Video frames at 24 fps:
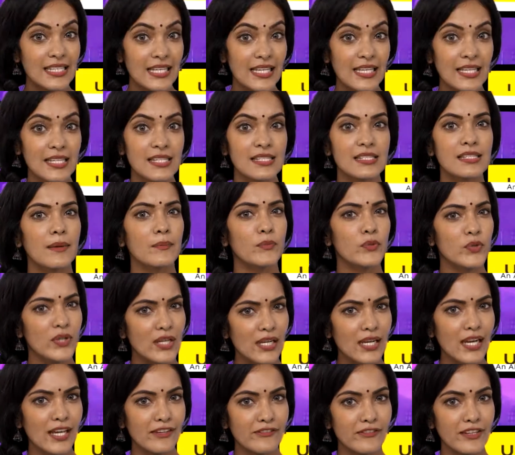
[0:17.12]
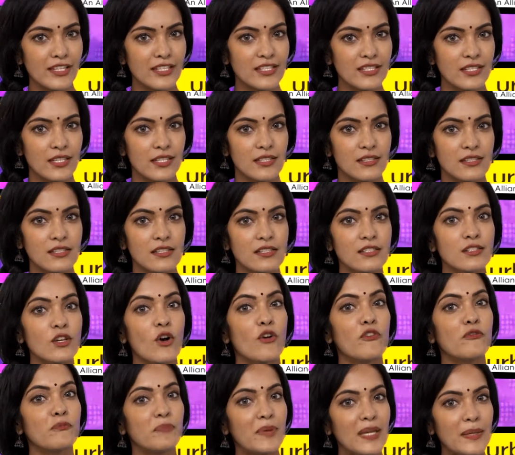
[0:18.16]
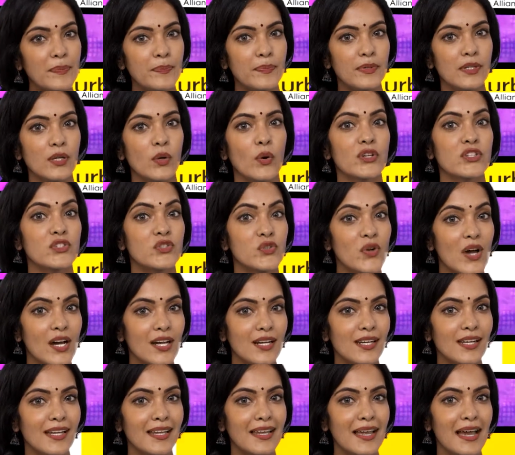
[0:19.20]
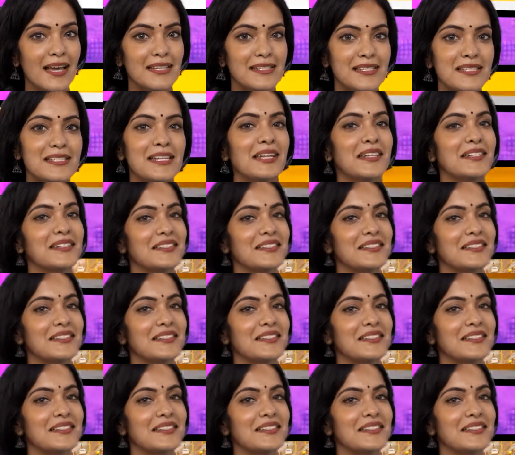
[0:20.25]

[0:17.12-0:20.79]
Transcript: see some real-life instances where people who are struggling as